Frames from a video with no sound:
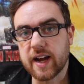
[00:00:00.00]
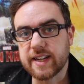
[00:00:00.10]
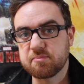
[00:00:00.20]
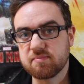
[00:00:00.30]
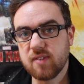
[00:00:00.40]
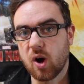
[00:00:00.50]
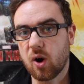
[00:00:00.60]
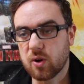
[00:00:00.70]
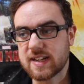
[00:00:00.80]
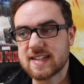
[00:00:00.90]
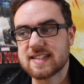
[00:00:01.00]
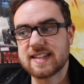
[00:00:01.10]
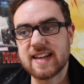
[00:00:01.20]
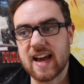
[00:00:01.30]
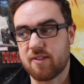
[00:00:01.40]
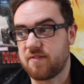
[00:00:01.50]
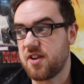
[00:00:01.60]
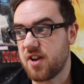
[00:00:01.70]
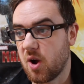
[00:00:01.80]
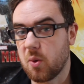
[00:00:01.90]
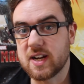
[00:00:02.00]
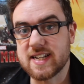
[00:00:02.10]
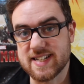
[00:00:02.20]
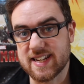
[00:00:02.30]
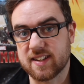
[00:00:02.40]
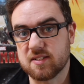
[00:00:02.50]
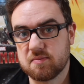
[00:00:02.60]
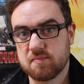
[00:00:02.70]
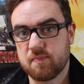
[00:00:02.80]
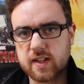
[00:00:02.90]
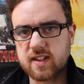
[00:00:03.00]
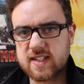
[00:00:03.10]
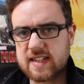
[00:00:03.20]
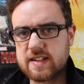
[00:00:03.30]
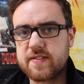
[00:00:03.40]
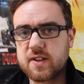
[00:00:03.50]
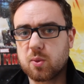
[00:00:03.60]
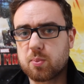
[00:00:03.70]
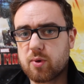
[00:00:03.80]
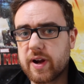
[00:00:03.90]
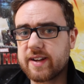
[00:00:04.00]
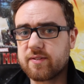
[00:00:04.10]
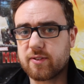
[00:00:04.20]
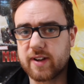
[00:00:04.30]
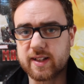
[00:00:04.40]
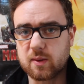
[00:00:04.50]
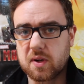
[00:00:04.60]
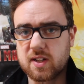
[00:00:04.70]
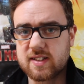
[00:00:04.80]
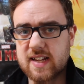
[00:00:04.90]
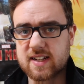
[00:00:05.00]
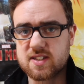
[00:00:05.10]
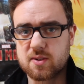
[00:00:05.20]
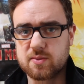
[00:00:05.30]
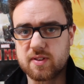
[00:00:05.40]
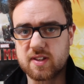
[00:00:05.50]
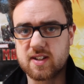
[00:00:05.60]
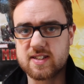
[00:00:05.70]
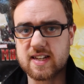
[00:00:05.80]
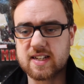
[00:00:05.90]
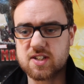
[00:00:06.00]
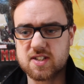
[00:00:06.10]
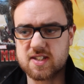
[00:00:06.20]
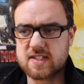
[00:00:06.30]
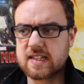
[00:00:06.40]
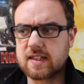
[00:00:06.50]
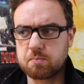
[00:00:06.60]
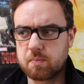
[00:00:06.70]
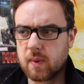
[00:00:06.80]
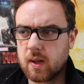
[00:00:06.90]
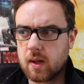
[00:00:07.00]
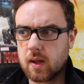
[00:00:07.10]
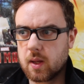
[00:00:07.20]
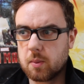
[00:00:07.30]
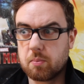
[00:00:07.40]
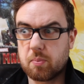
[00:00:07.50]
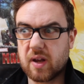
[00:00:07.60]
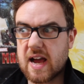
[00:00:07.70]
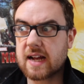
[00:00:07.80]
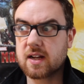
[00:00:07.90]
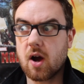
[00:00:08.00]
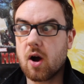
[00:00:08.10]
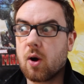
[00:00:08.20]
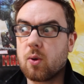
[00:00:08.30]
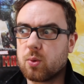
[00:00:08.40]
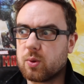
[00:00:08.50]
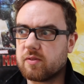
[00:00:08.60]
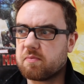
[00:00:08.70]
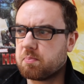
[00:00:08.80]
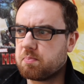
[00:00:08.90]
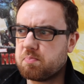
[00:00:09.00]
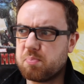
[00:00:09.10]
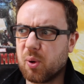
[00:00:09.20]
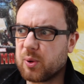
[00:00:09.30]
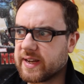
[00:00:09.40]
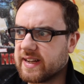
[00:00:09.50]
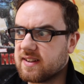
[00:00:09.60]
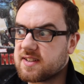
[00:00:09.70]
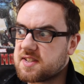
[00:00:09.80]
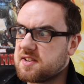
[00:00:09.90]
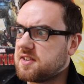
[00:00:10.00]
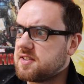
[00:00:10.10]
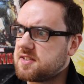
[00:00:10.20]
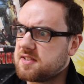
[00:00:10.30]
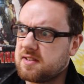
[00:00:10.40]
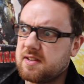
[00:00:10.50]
I honestly have no idea. I'd like to live in your brain for a little while, TechZone 13, just to see the black hole of pointlessness.